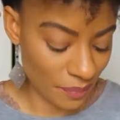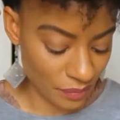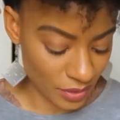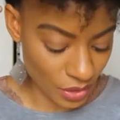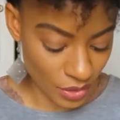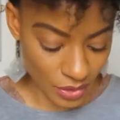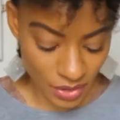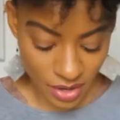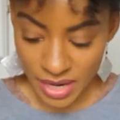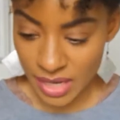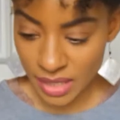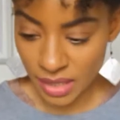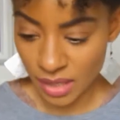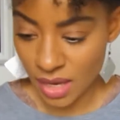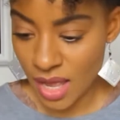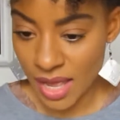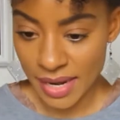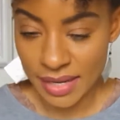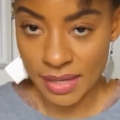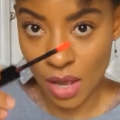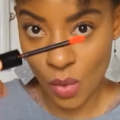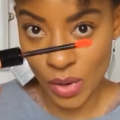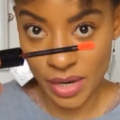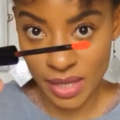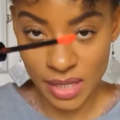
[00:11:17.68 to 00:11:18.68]
It smells
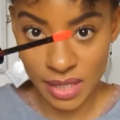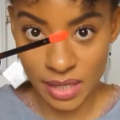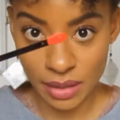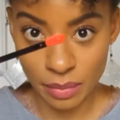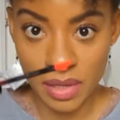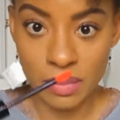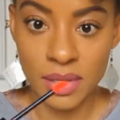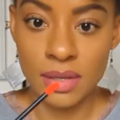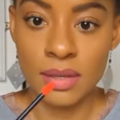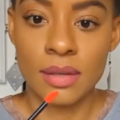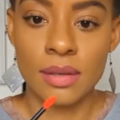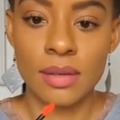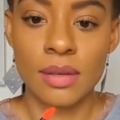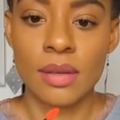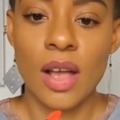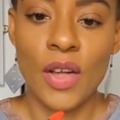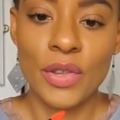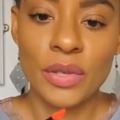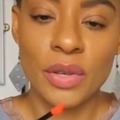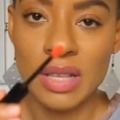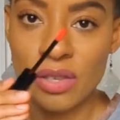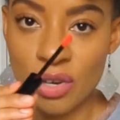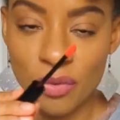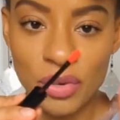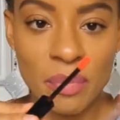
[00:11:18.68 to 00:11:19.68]
amazing, so it reminds me
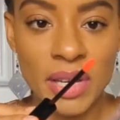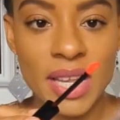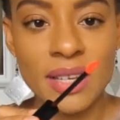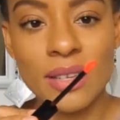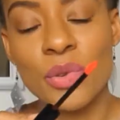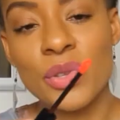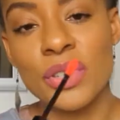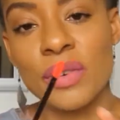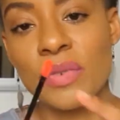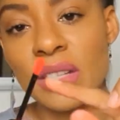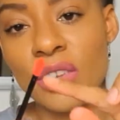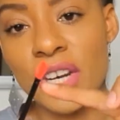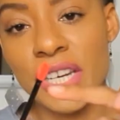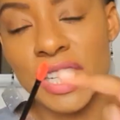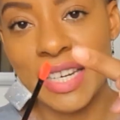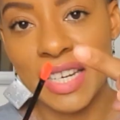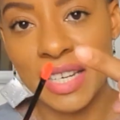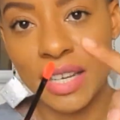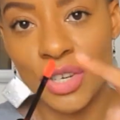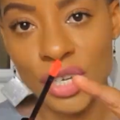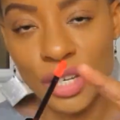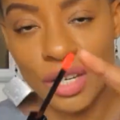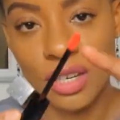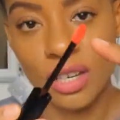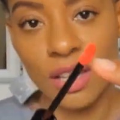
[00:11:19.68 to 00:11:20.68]
of my childhood, but
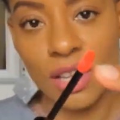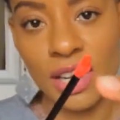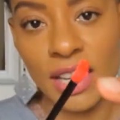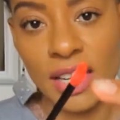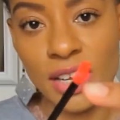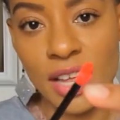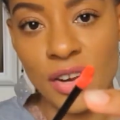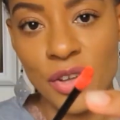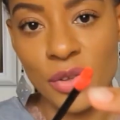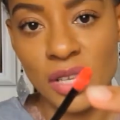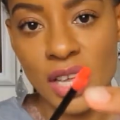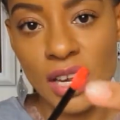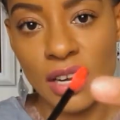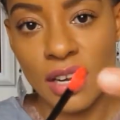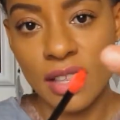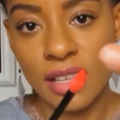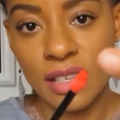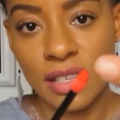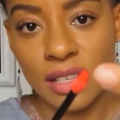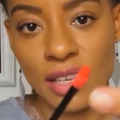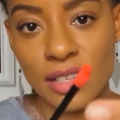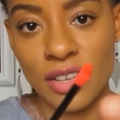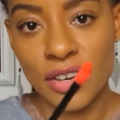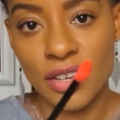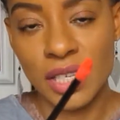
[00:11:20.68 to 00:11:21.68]
it also reminds
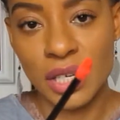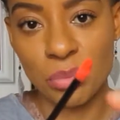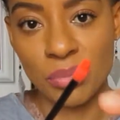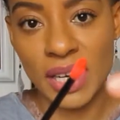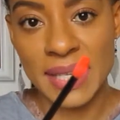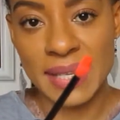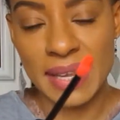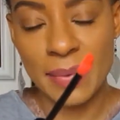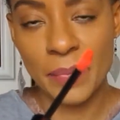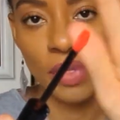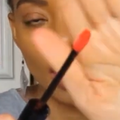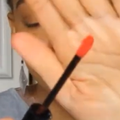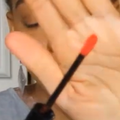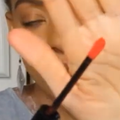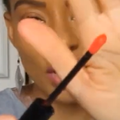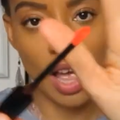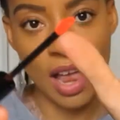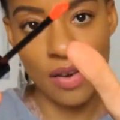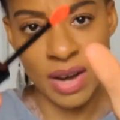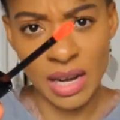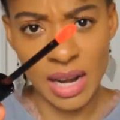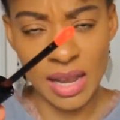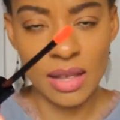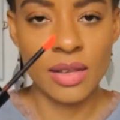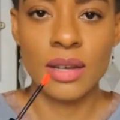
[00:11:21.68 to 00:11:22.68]
me of childhood
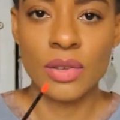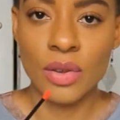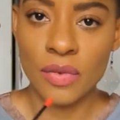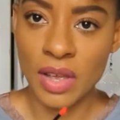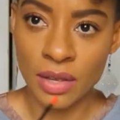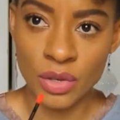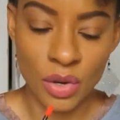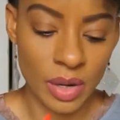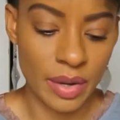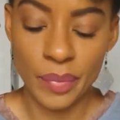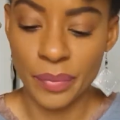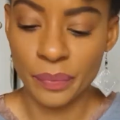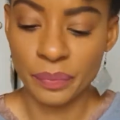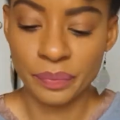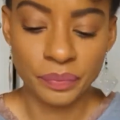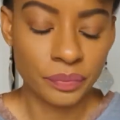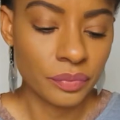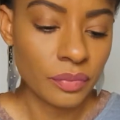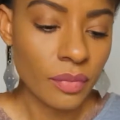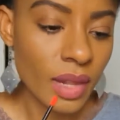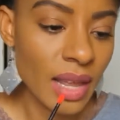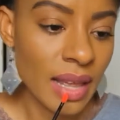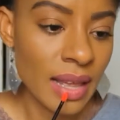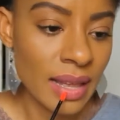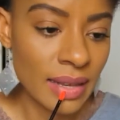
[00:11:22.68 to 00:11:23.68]
makeup. Do you remember
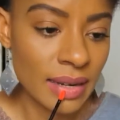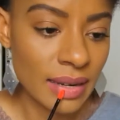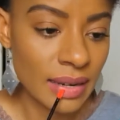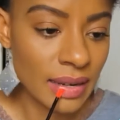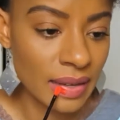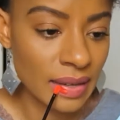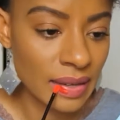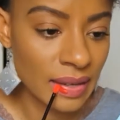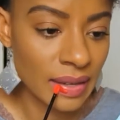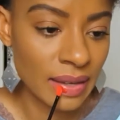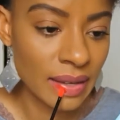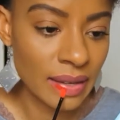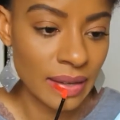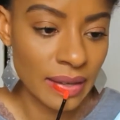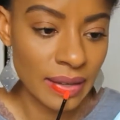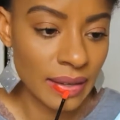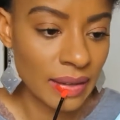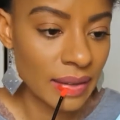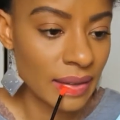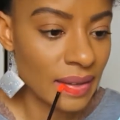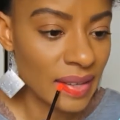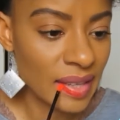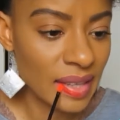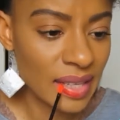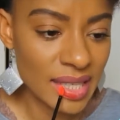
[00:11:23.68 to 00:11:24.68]
those lip glosses when you were
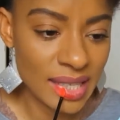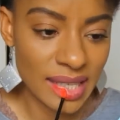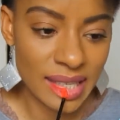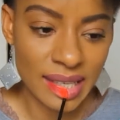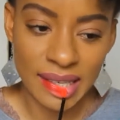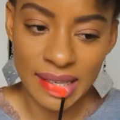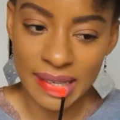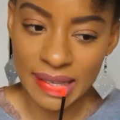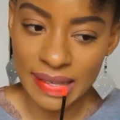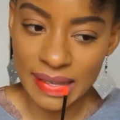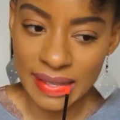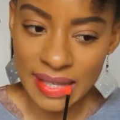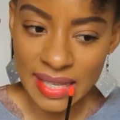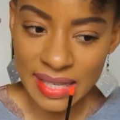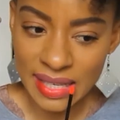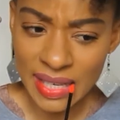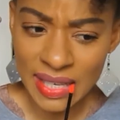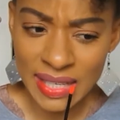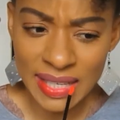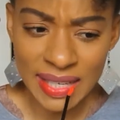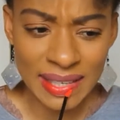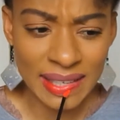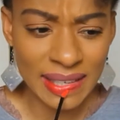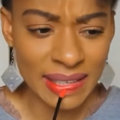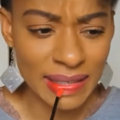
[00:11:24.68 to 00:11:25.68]
a kid in the
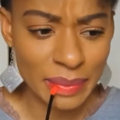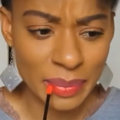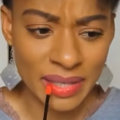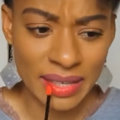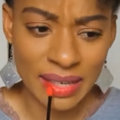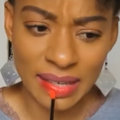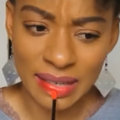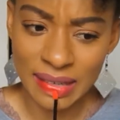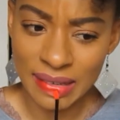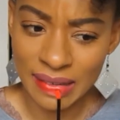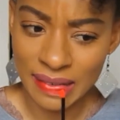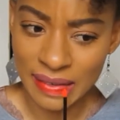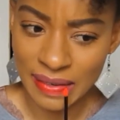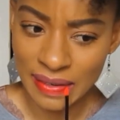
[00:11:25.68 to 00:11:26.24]
toy section?